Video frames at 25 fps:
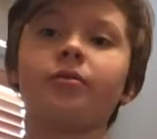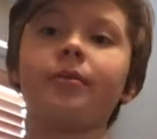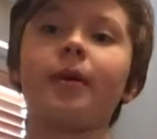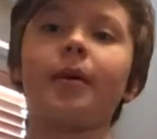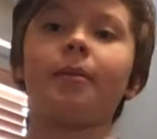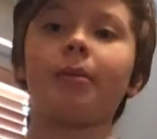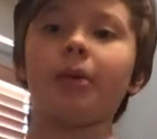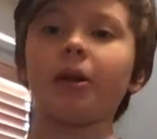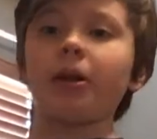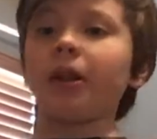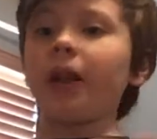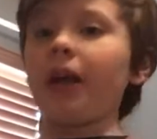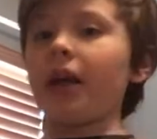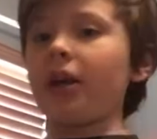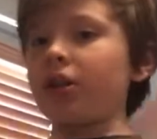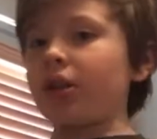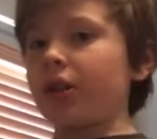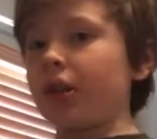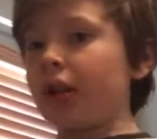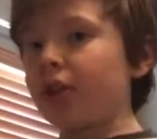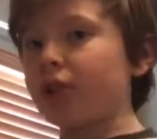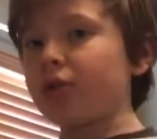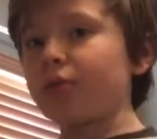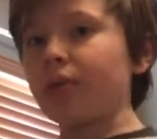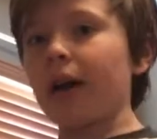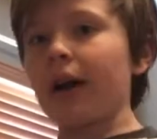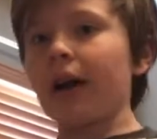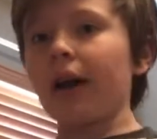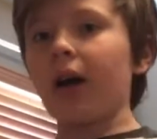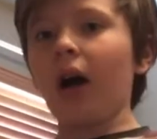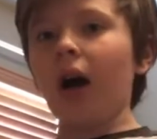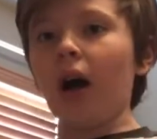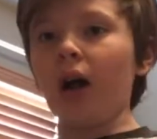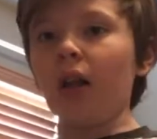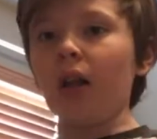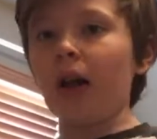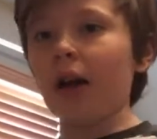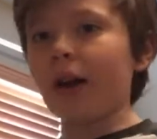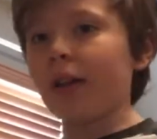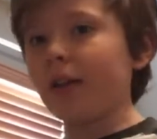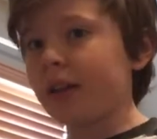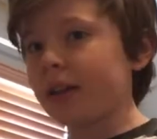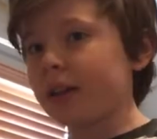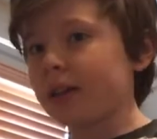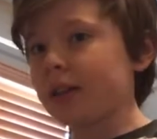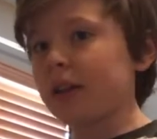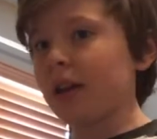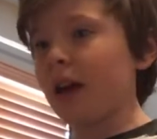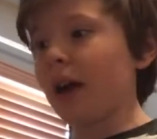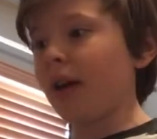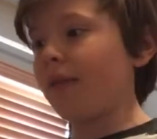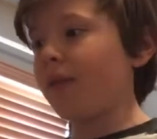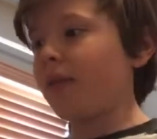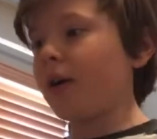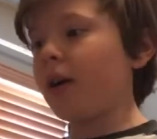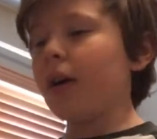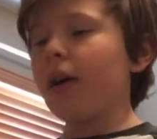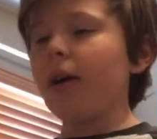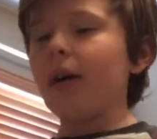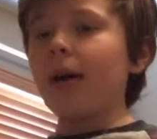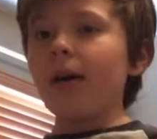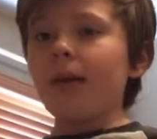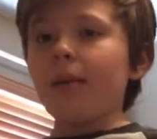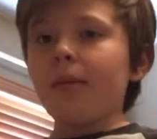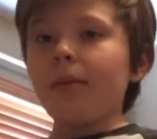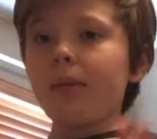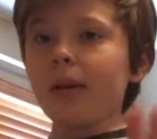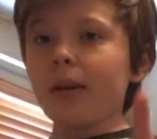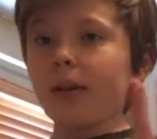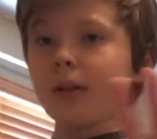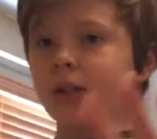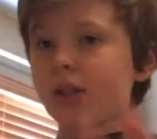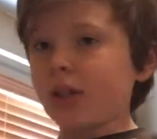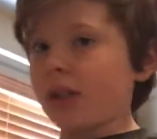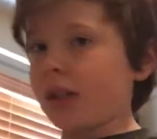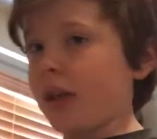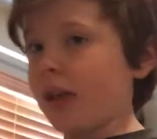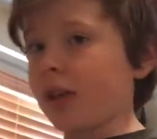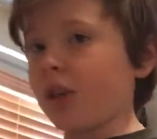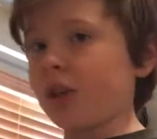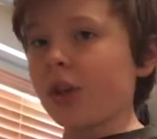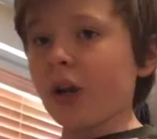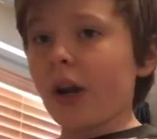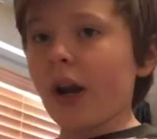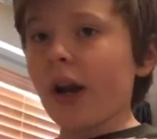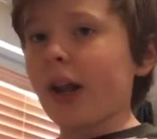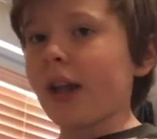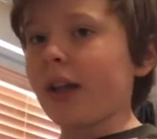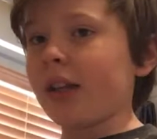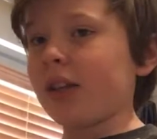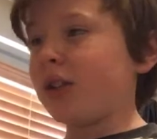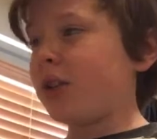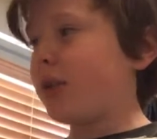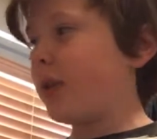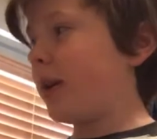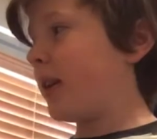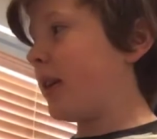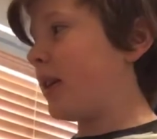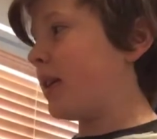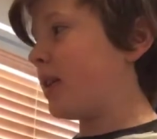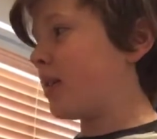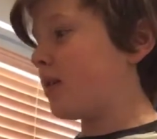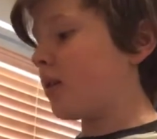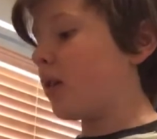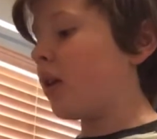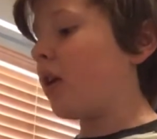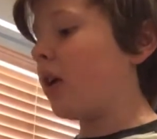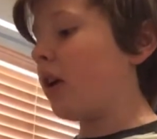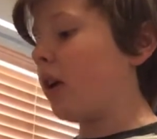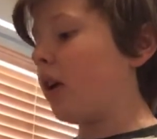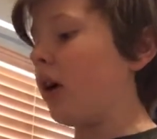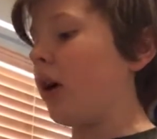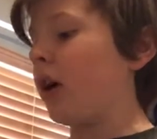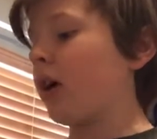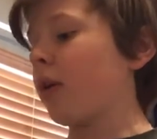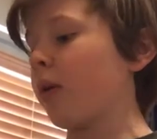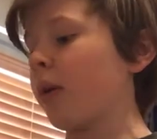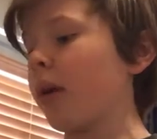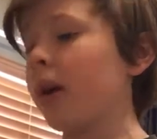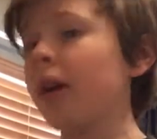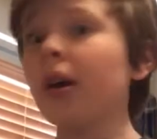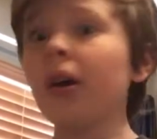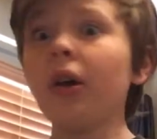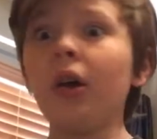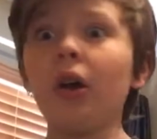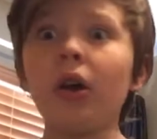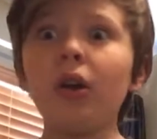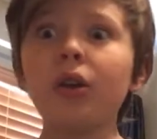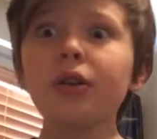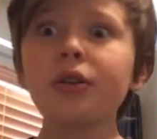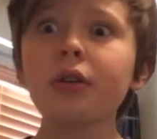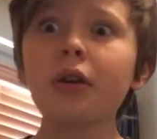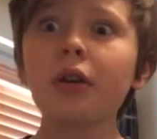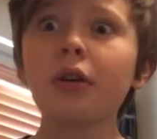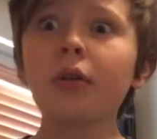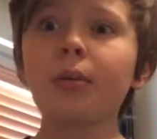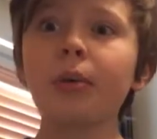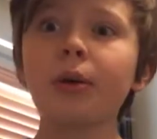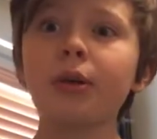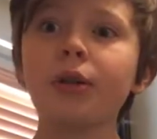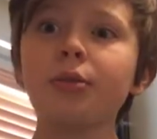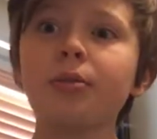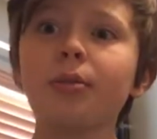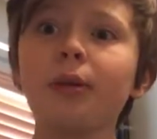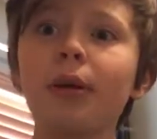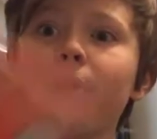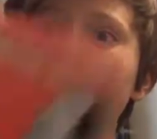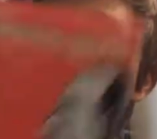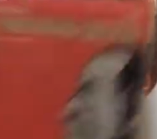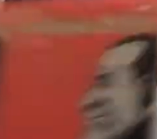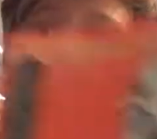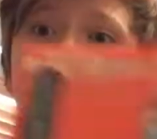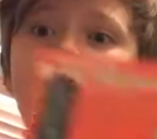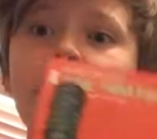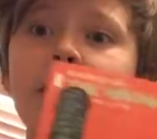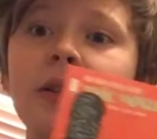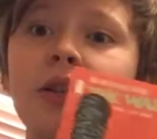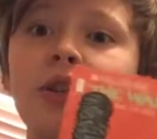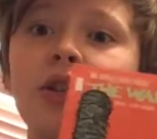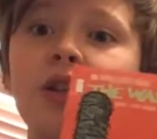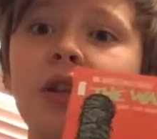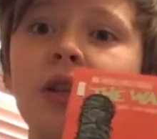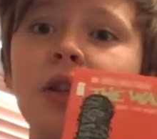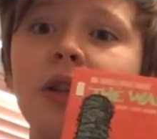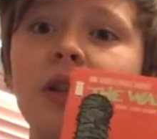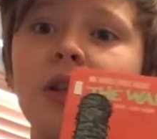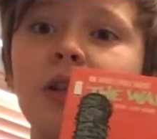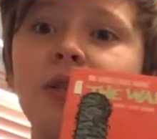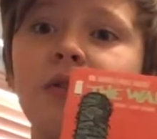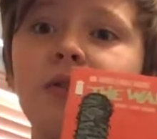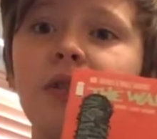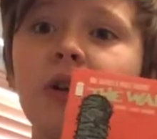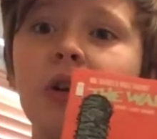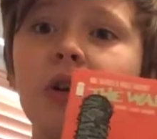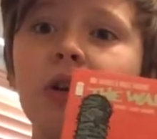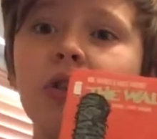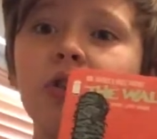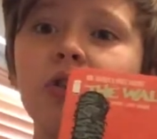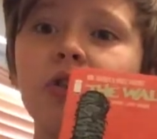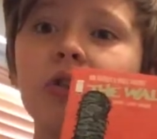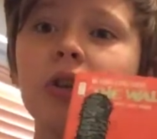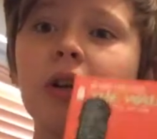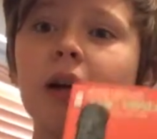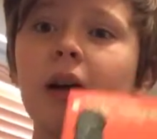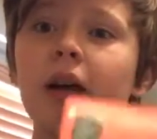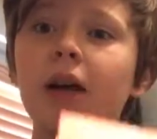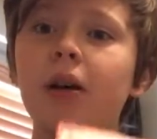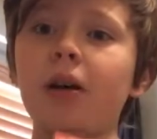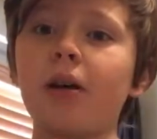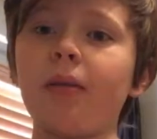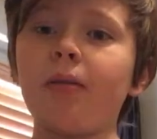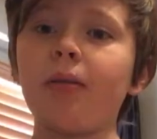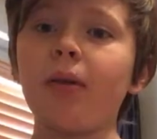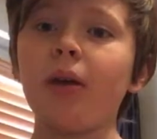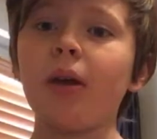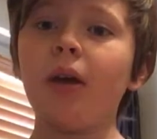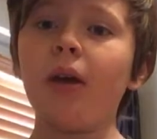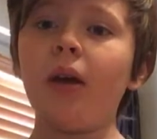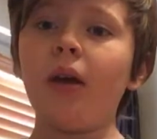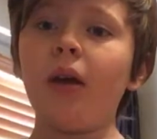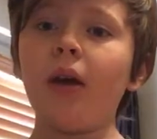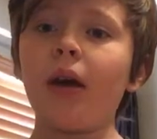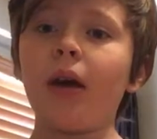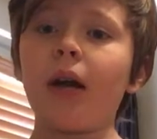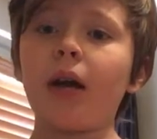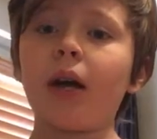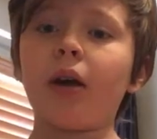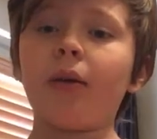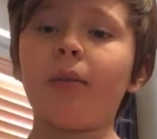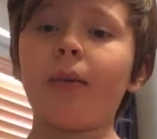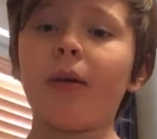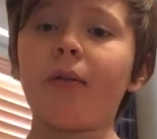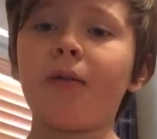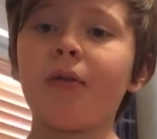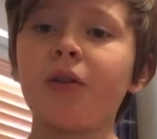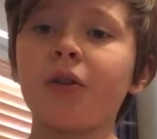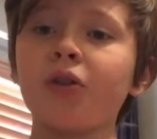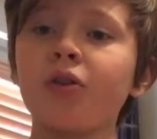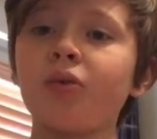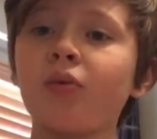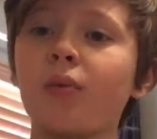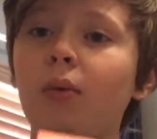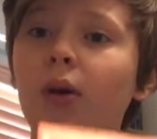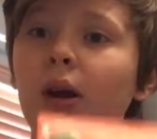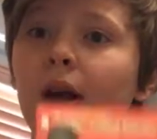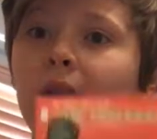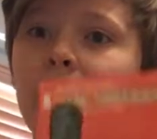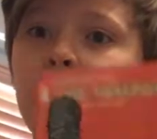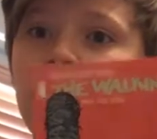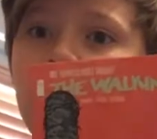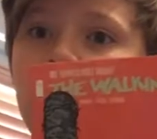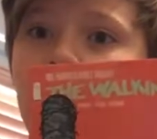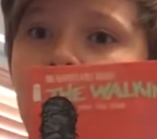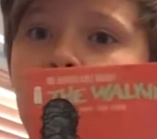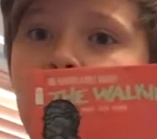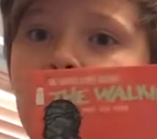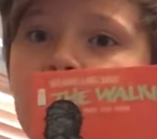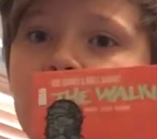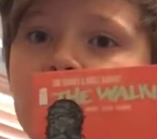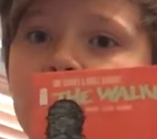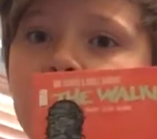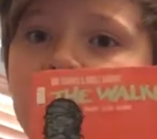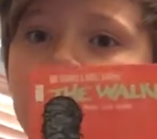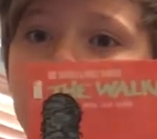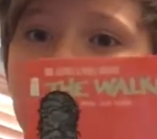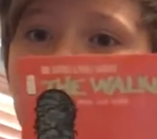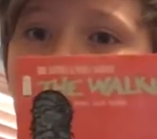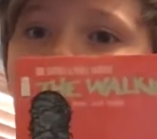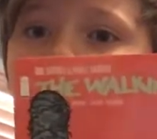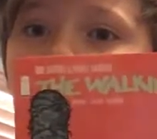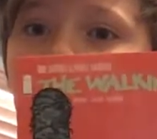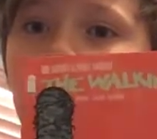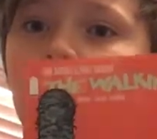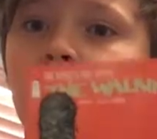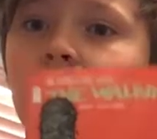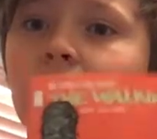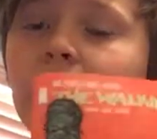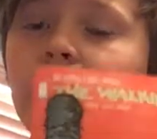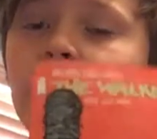was my birthday, so that's why I got a lot of this stuff. But let's just get straight into it. This is a little awkward. So we should probably just mention this first. Um, I got my first Walking Dead single